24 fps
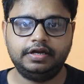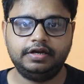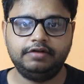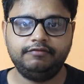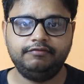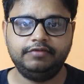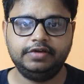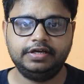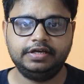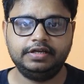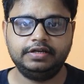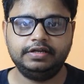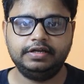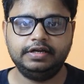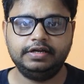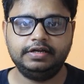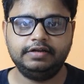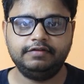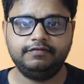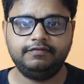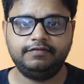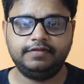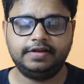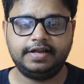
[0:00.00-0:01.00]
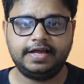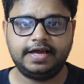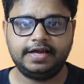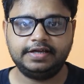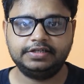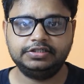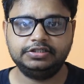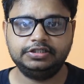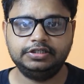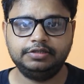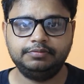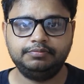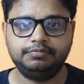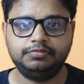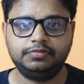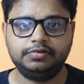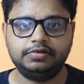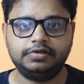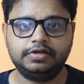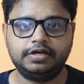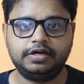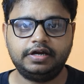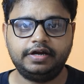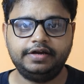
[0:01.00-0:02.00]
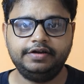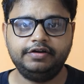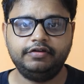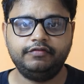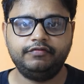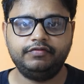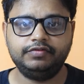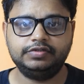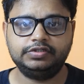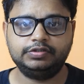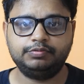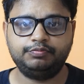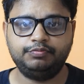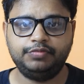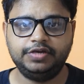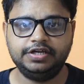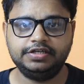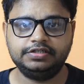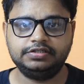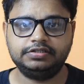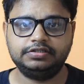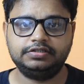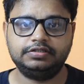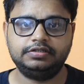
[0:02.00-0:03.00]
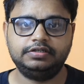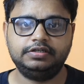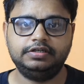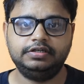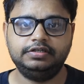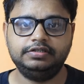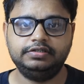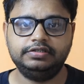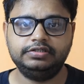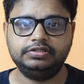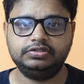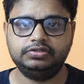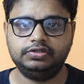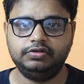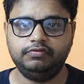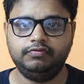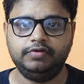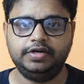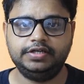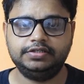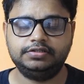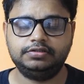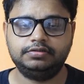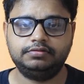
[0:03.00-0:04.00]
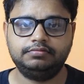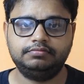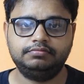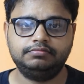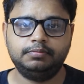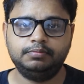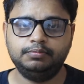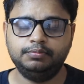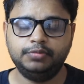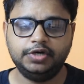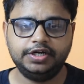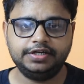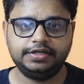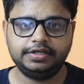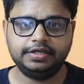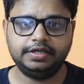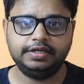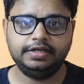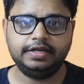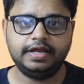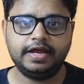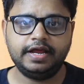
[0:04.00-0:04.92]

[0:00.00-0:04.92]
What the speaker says: and we can get a flagship kind of a specs in this device. But in